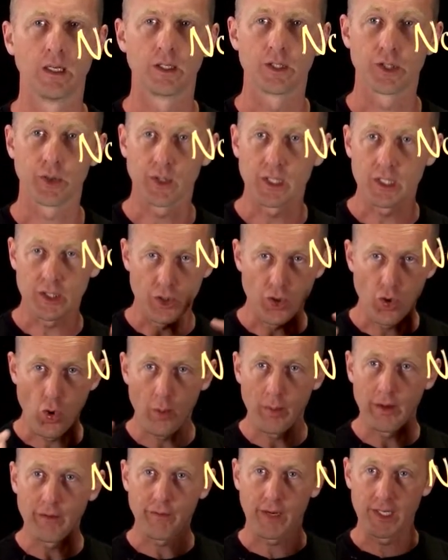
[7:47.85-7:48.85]
So in this
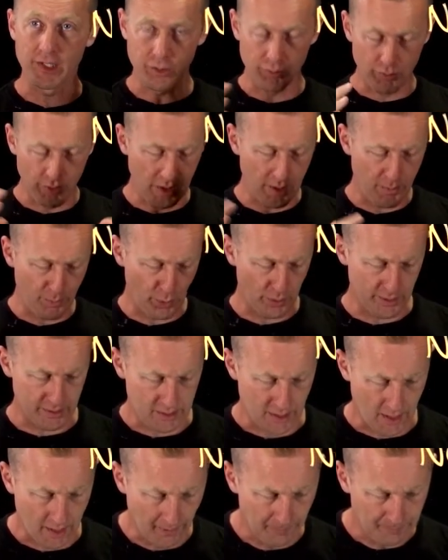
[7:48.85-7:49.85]
norming phase, you're really pulling
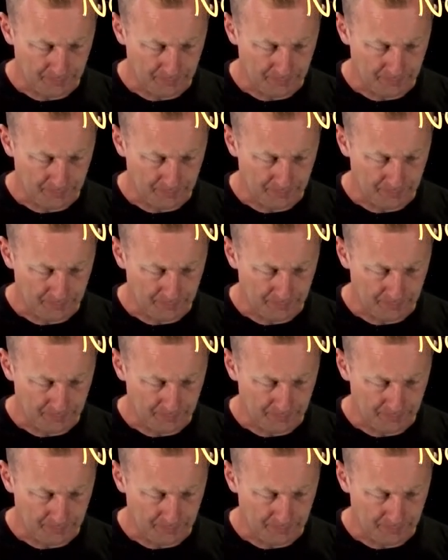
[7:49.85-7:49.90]
together.